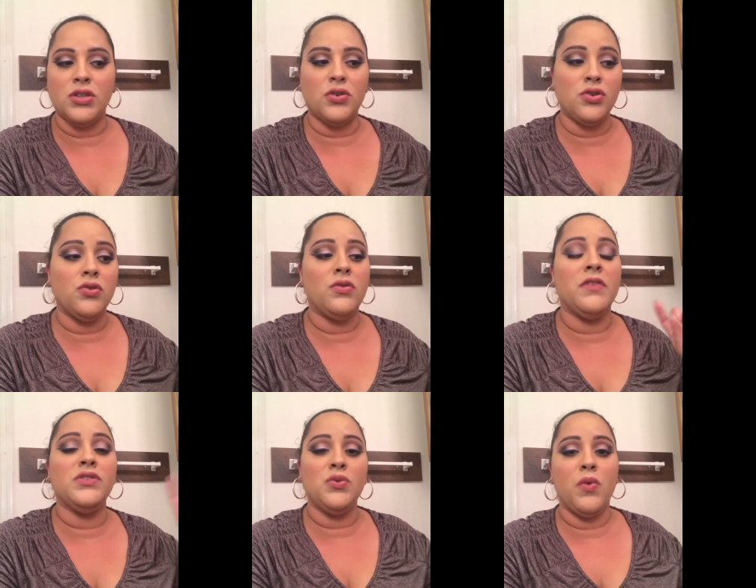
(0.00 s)
So a total
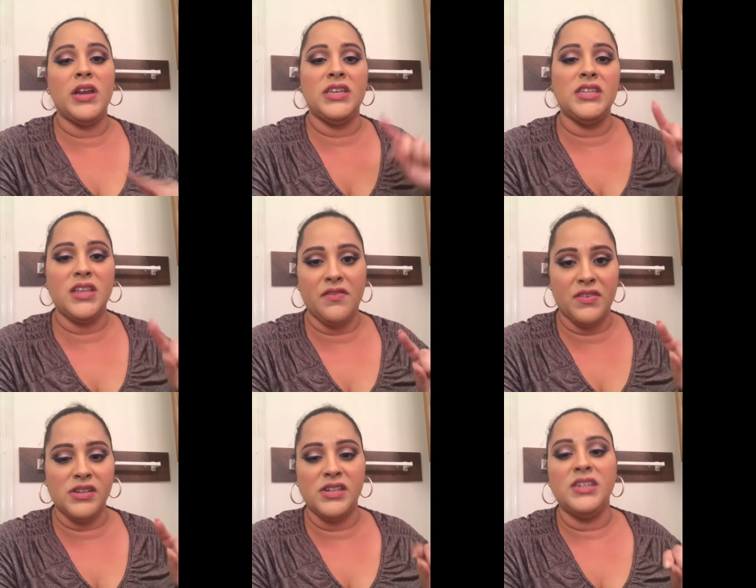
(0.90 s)
of
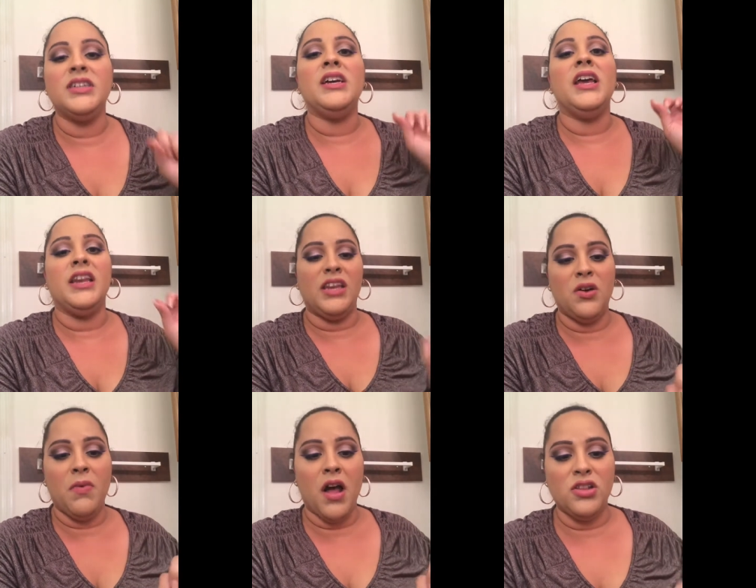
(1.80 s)
27
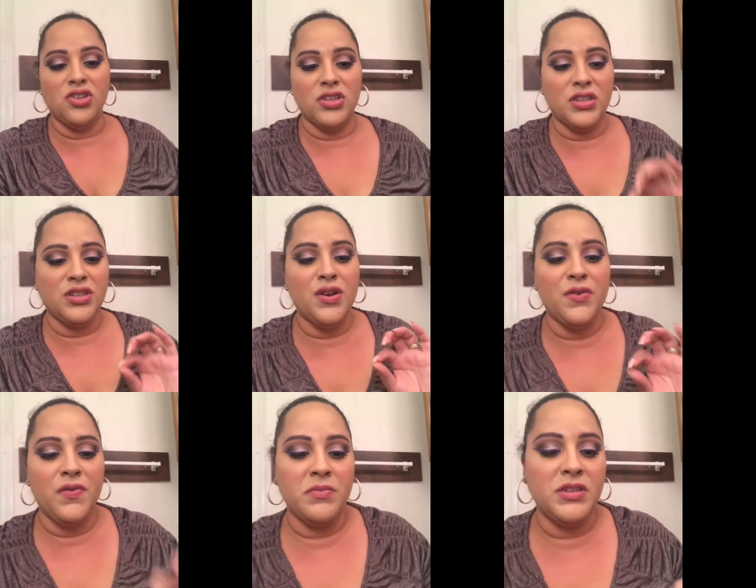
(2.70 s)
nail polishes
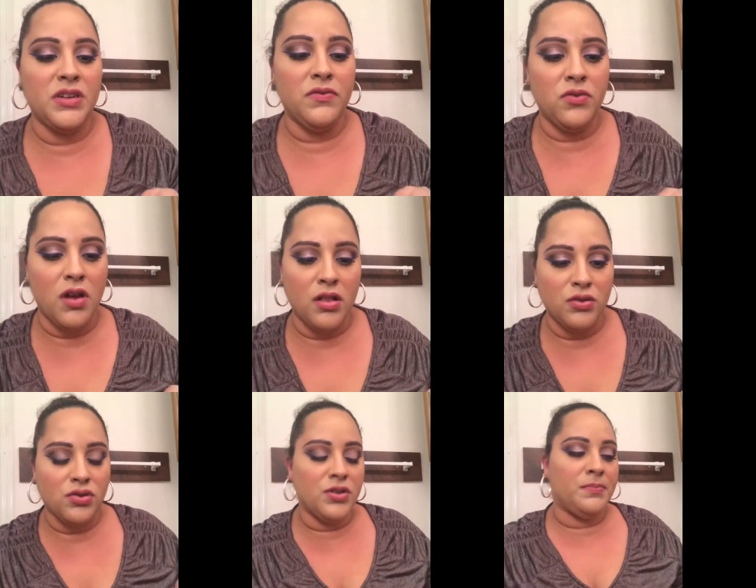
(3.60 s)
from Sinful
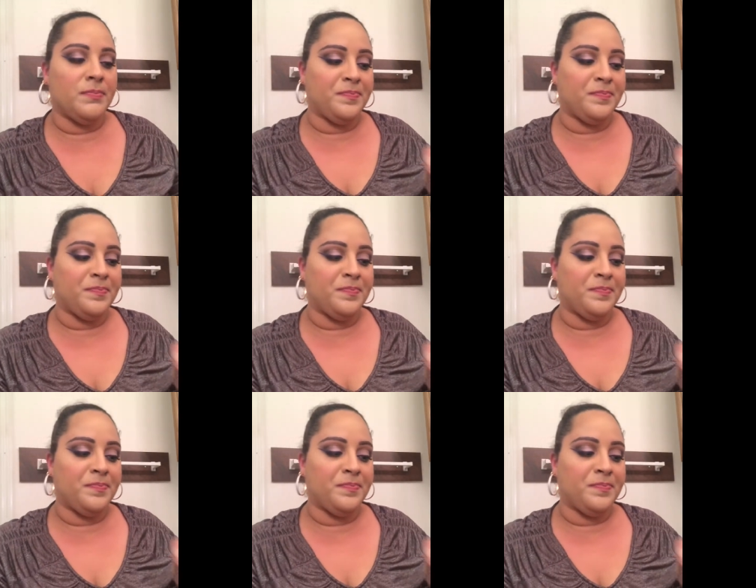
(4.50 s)
Colors.